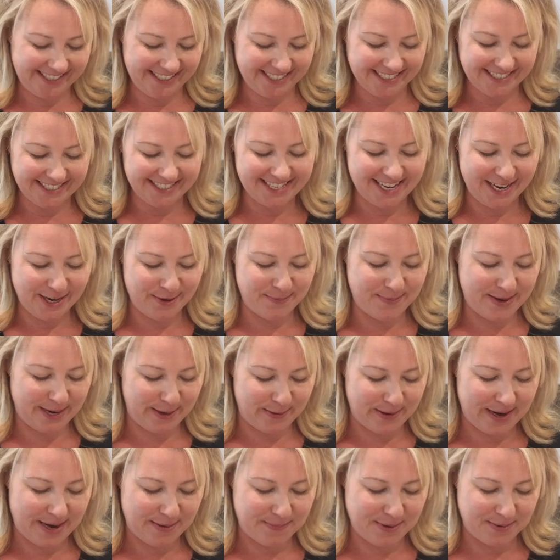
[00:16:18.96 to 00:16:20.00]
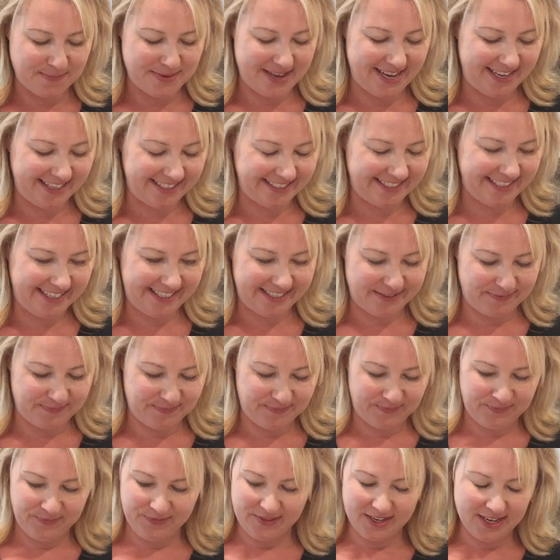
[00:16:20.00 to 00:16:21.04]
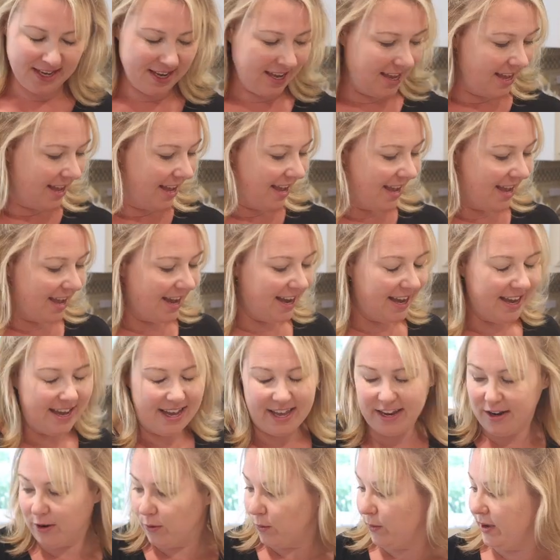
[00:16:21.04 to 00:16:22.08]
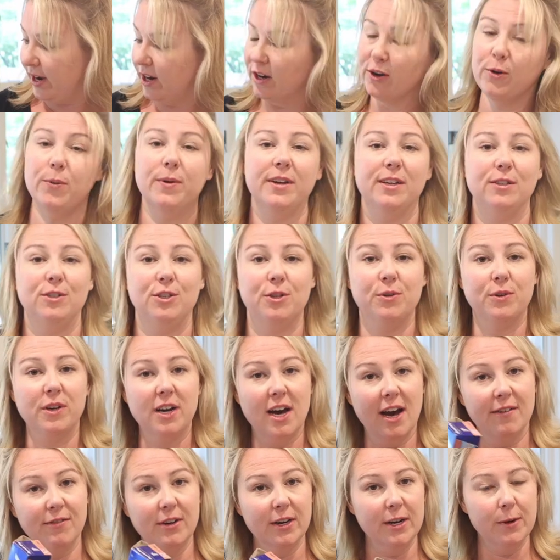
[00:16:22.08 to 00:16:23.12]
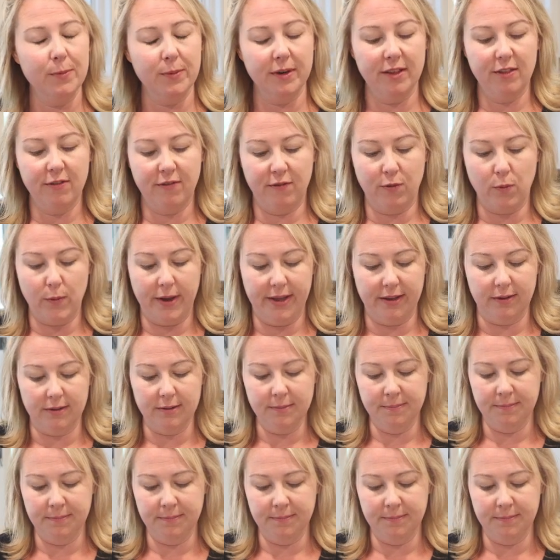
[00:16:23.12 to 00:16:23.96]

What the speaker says: just like my grandma makes it. And we are going to cover it with foil